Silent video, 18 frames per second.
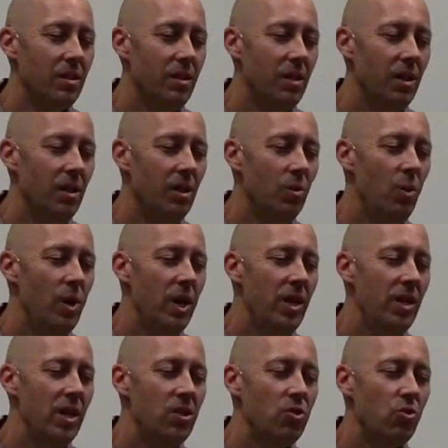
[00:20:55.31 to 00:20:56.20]
in a way
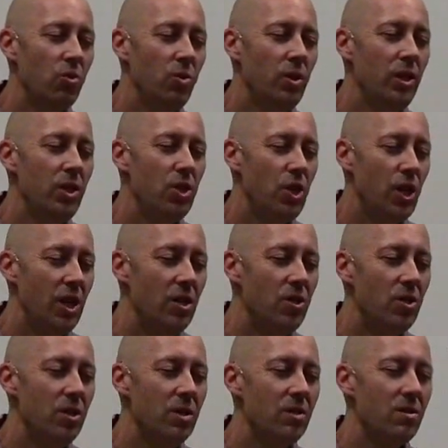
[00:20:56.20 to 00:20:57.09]
that truly
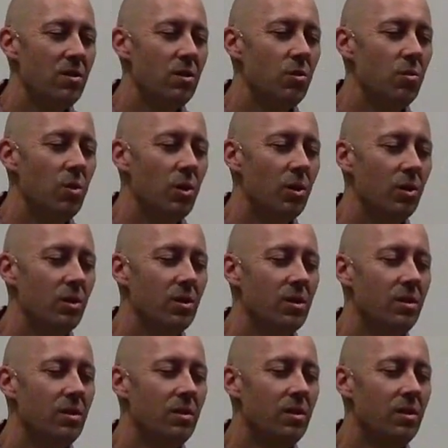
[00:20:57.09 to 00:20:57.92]
changes the world.